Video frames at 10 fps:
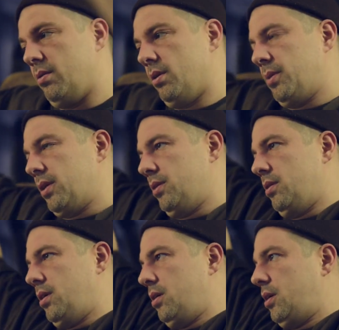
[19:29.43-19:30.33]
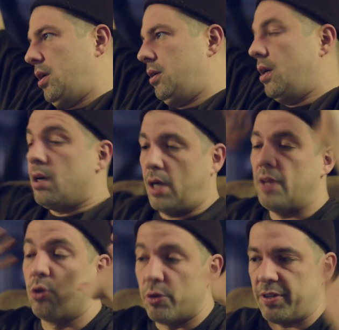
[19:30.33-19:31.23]

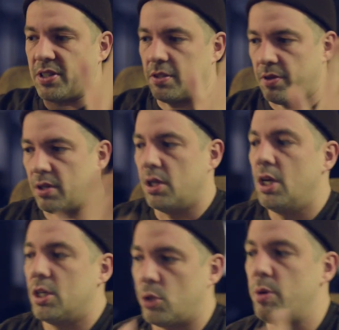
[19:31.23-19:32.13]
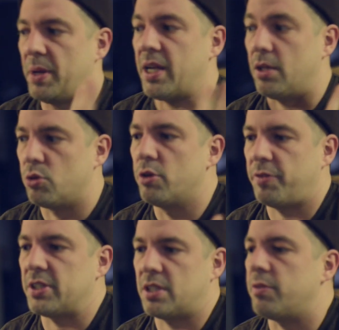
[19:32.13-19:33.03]
at Doer Festival. So we played at Doer
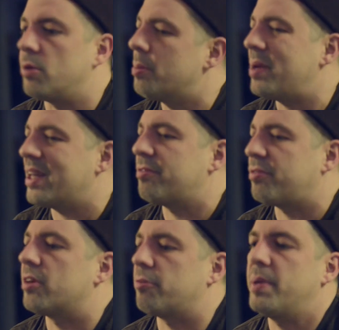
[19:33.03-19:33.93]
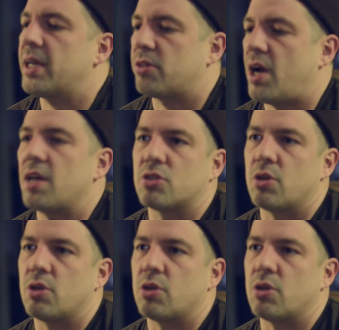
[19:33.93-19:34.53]
Festival. We played in front of big crowds